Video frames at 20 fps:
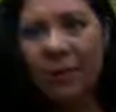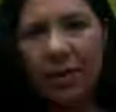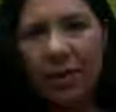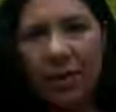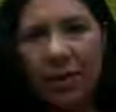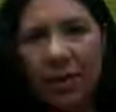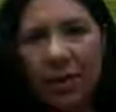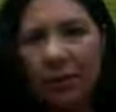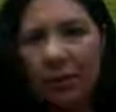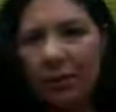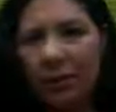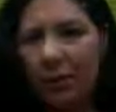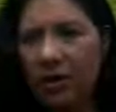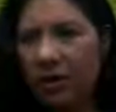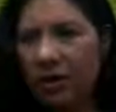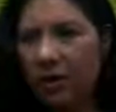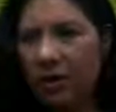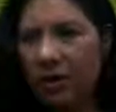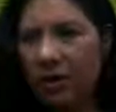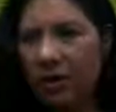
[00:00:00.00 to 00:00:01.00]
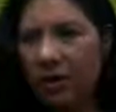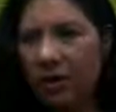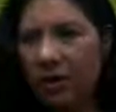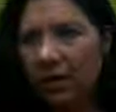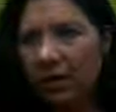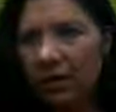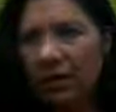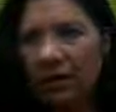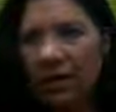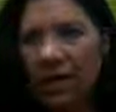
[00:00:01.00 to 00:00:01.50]
maybe around
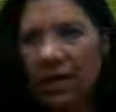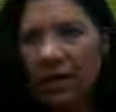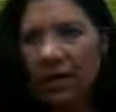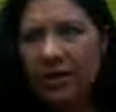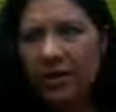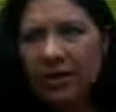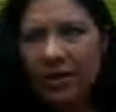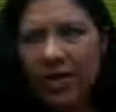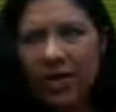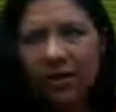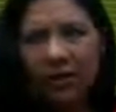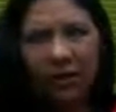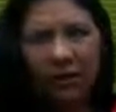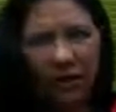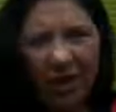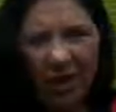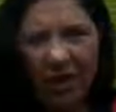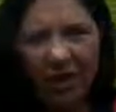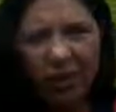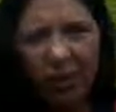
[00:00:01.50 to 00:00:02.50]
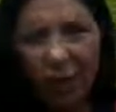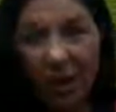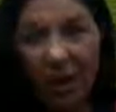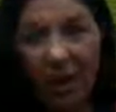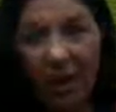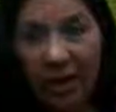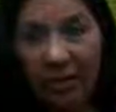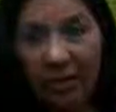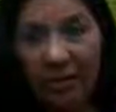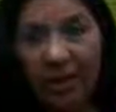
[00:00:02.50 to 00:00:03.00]
still 15 to
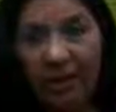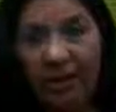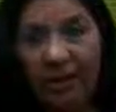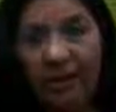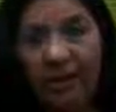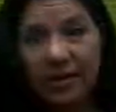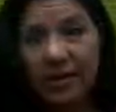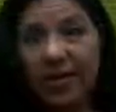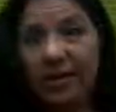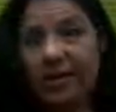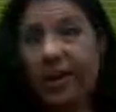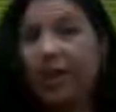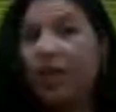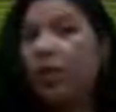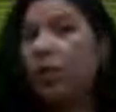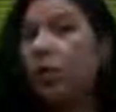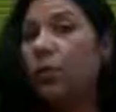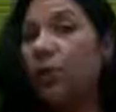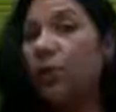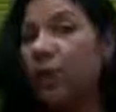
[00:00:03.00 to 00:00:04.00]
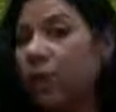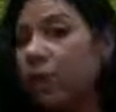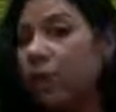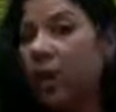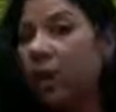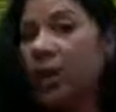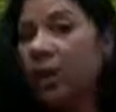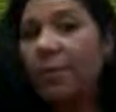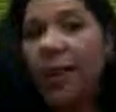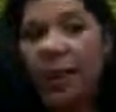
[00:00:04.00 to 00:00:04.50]
20% that
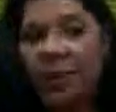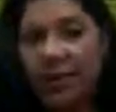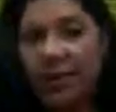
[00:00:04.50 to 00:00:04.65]
individual